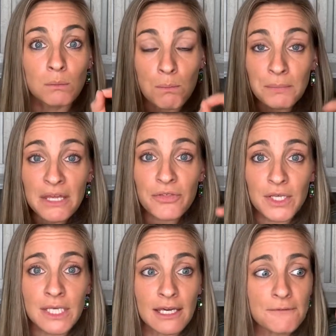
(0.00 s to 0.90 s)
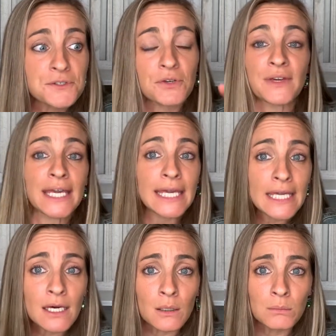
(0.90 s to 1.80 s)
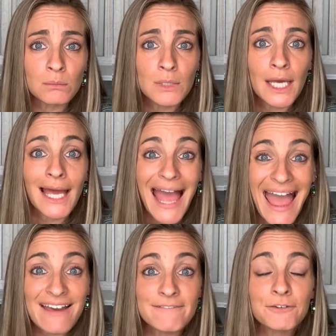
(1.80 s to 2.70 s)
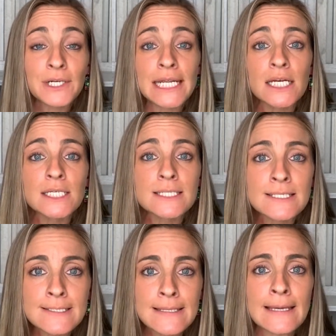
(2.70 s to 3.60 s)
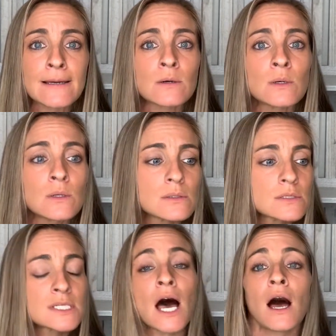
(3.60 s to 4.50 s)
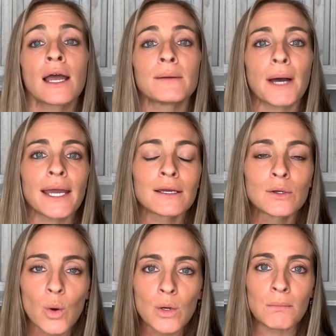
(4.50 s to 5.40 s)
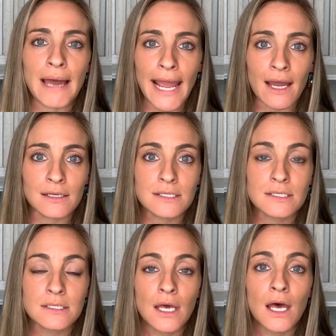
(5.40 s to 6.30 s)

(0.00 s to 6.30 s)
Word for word: me the gift of him every single time I go to mass.